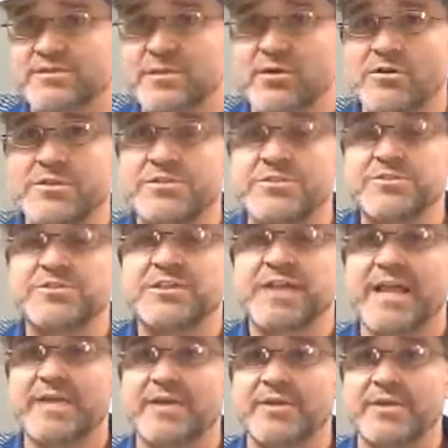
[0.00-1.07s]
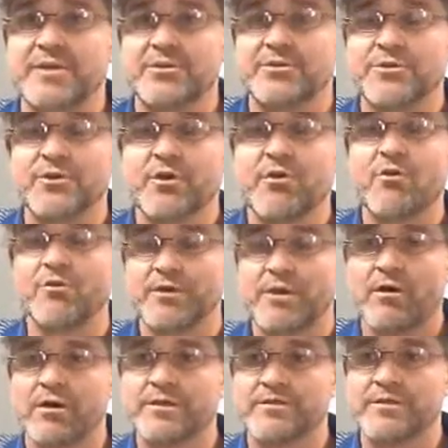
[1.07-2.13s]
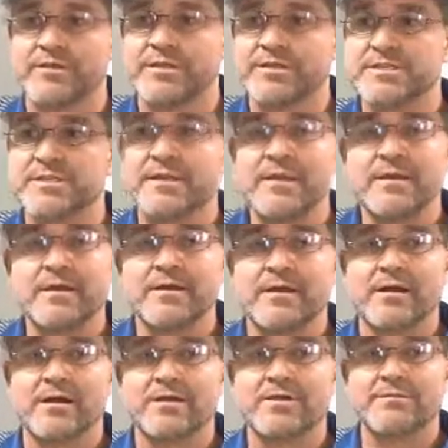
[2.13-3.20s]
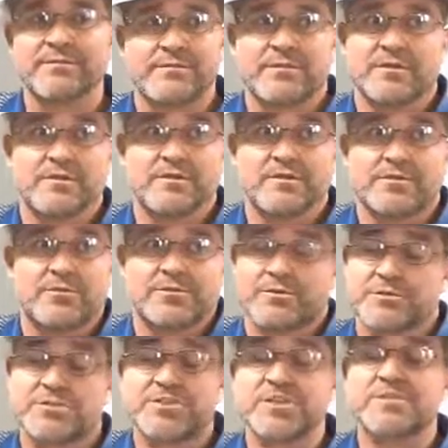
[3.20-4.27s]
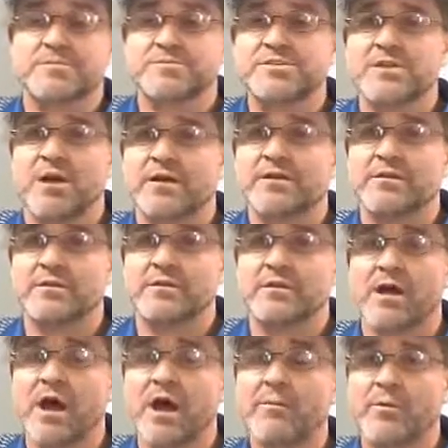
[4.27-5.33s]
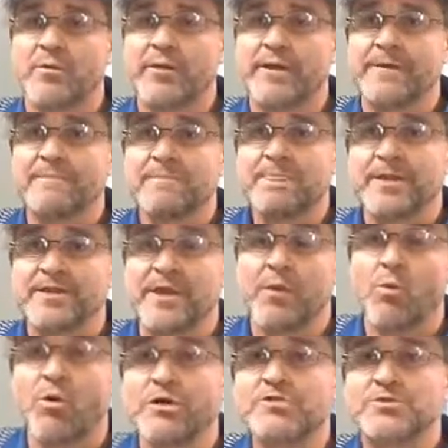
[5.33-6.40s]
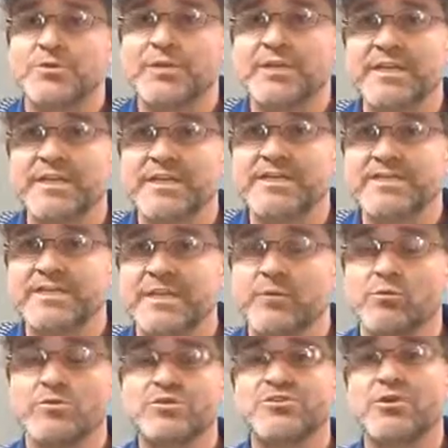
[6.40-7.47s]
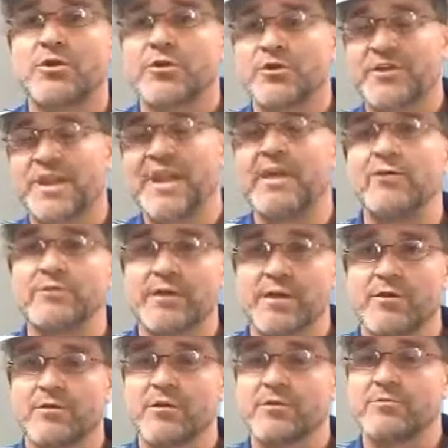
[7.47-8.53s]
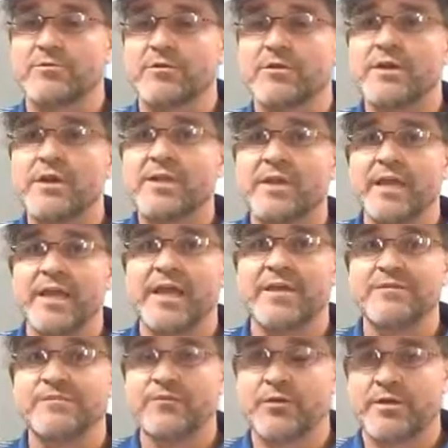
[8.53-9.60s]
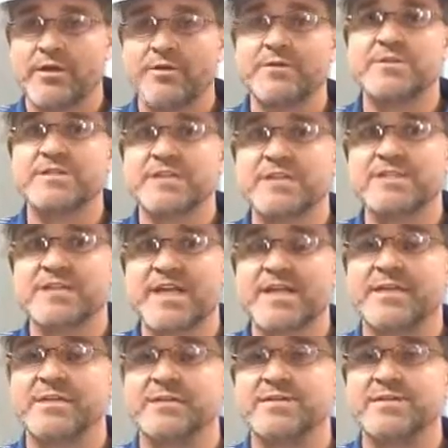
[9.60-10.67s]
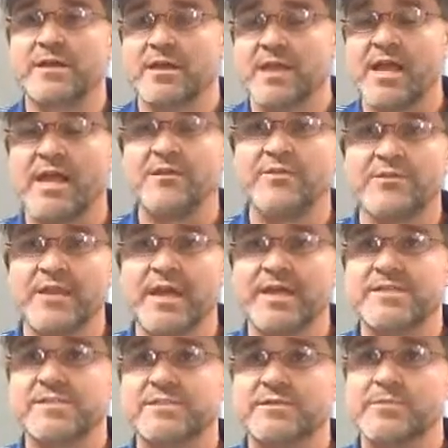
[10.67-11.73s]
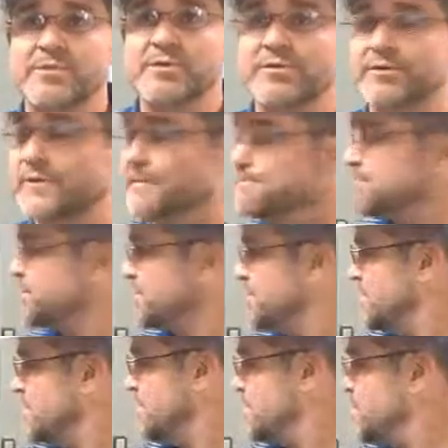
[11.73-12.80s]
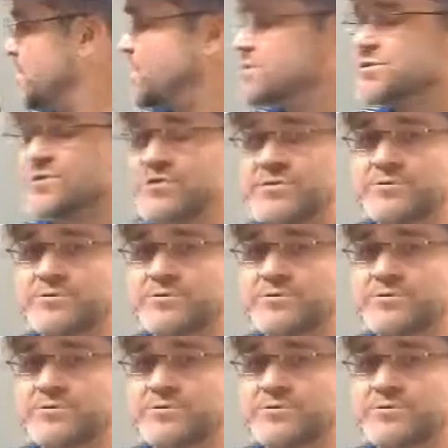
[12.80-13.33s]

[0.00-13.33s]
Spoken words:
as long as you're standing here and you're holding on to this, your system's not going to operate. Now once released, it will start your countdown over and for another 10 seconds allow you to exit the building. We also